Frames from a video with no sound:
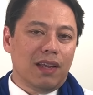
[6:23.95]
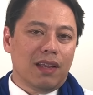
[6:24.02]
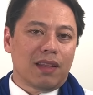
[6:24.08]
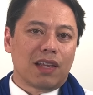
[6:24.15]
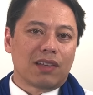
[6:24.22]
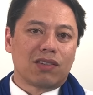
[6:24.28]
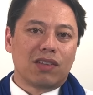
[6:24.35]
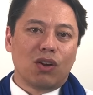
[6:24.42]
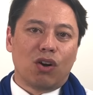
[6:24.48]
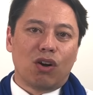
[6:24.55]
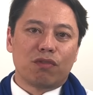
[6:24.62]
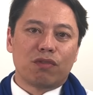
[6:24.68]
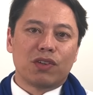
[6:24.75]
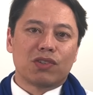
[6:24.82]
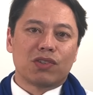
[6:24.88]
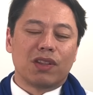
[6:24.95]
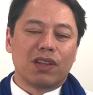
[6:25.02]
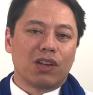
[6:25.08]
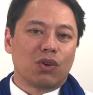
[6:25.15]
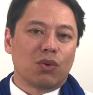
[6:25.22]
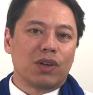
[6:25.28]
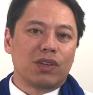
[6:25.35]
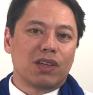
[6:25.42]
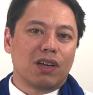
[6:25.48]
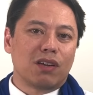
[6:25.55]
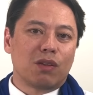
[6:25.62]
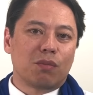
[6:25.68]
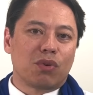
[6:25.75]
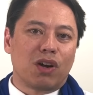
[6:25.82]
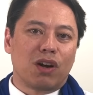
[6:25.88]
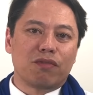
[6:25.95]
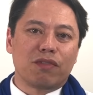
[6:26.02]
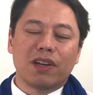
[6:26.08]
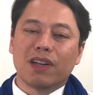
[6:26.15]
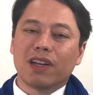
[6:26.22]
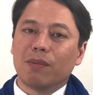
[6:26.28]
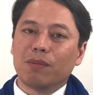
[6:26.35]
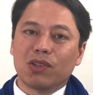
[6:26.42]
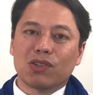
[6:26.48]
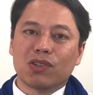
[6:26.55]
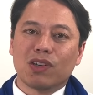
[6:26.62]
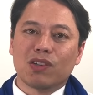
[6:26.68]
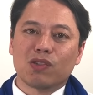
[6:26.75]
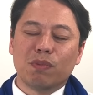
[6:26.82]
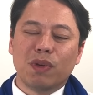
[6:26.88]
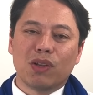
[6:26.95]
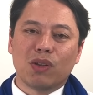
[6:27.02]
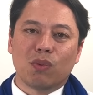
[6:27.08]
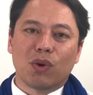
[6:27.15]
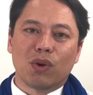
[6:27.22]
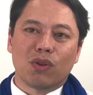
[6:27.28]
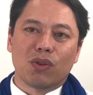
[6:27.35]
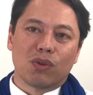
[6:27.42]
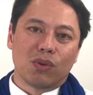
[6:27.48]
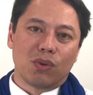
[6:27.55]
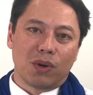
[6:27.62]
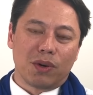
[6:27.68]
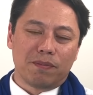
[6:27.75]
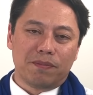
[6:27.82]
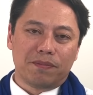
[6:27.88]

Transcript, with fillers: that's the office and the anointing of the prophet. I'm just going to speak the word of the Lord.